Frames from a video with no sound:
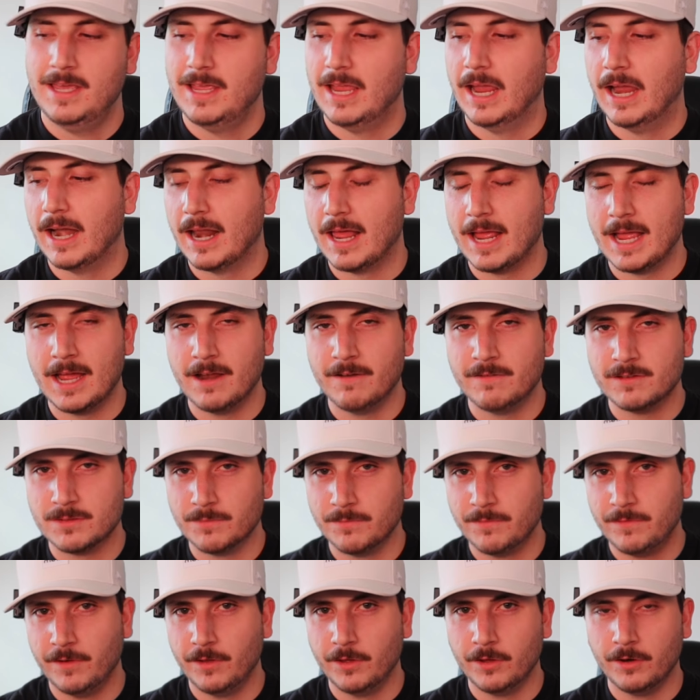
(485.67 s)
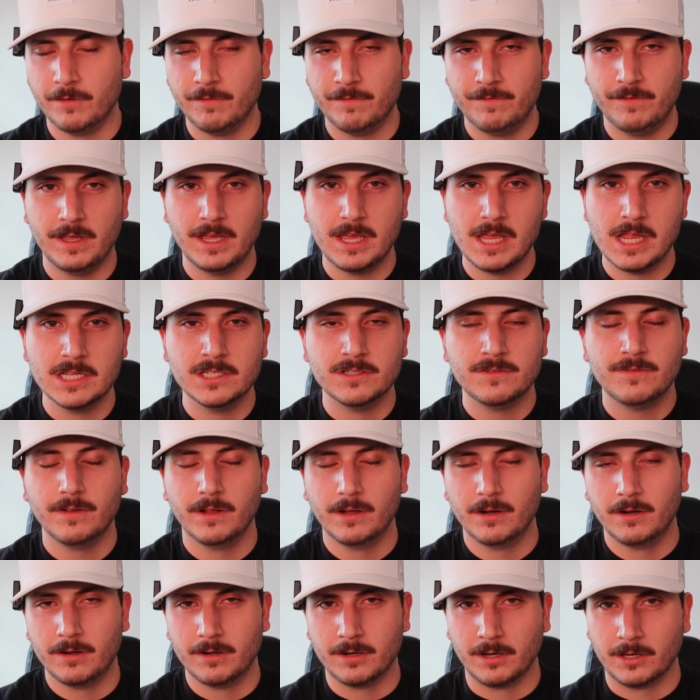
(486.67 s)
And I had some failure feeds,
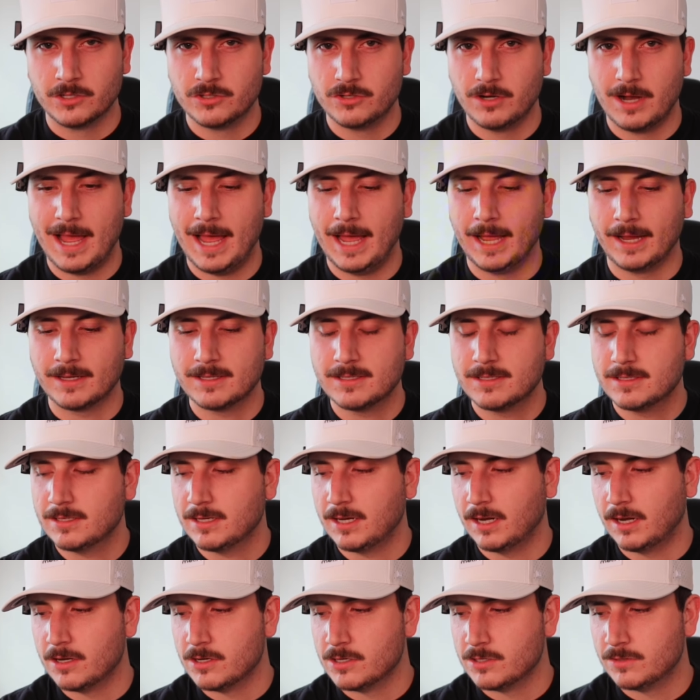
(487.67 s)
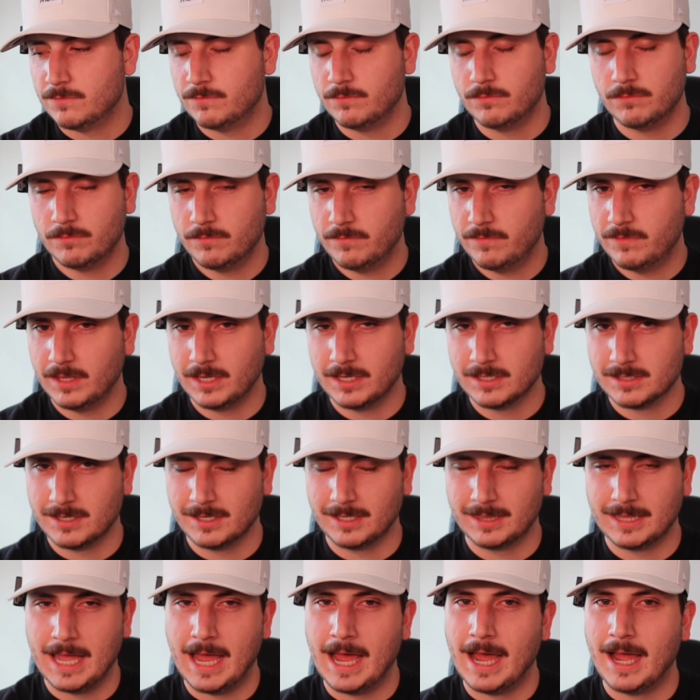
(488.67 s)
failure extracts, kind of just things
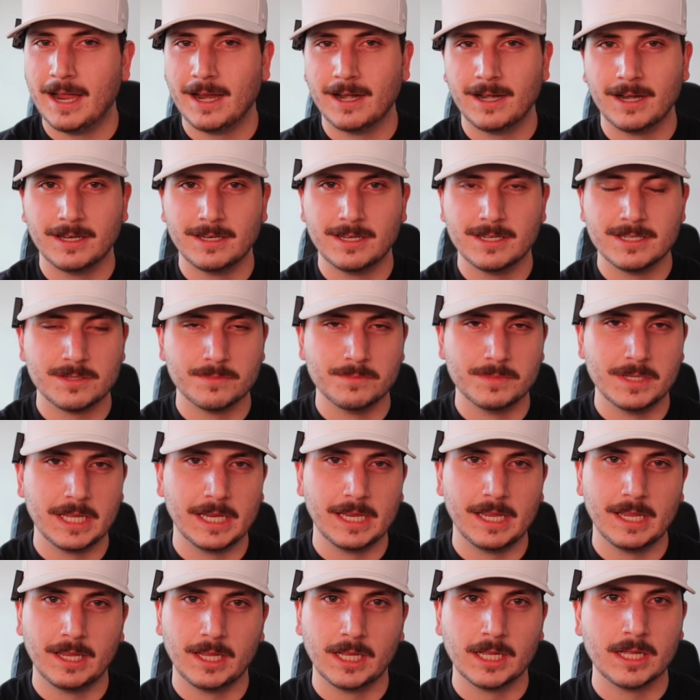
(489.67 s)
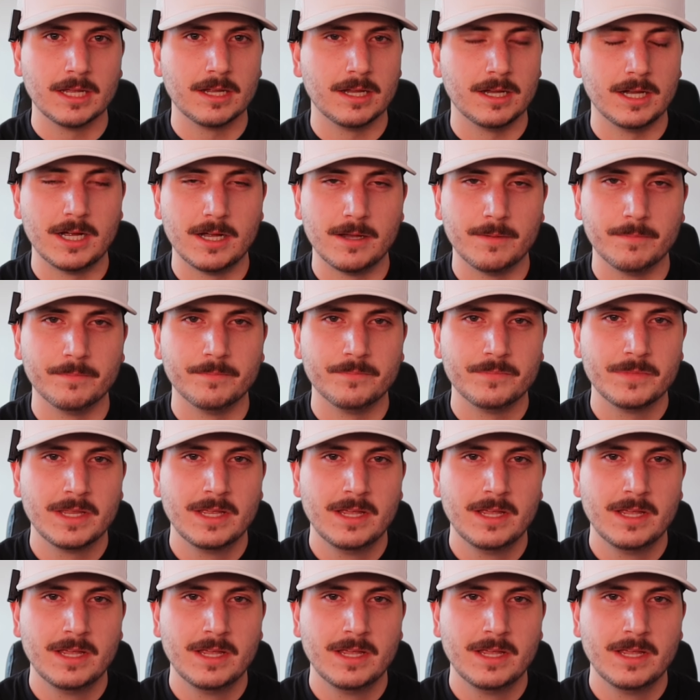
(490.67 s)
like that. And I did some digging on